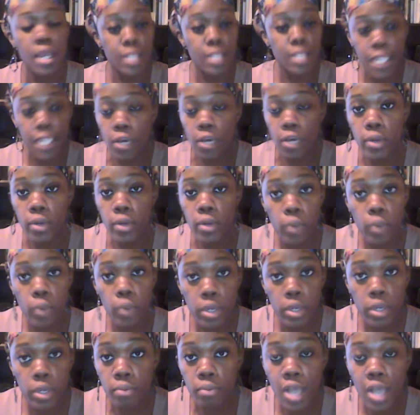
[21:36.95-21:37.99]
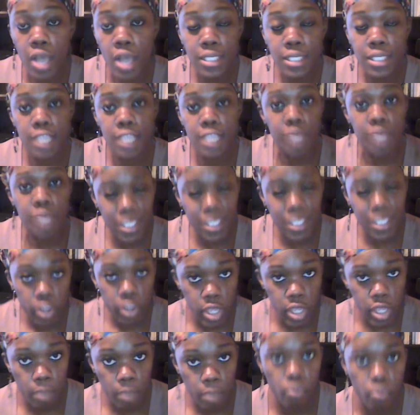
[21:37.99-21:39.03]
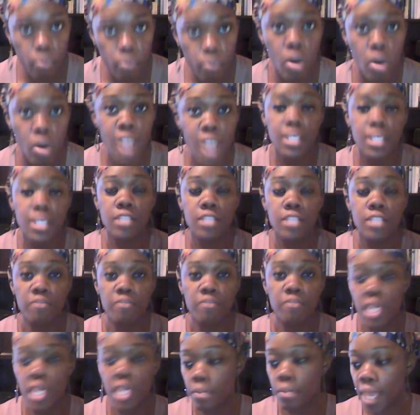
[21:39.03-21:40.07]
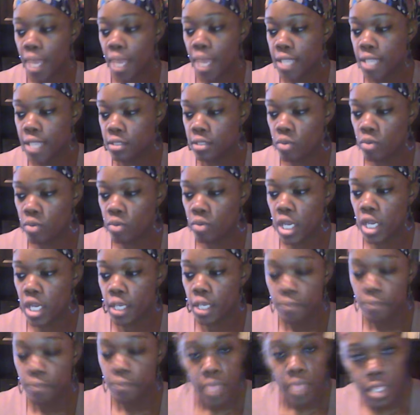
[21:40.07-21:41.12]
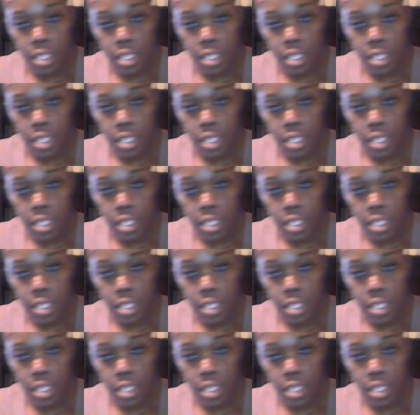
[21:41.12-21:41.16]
Then they go into work in process because they're in the process of being baked and ready.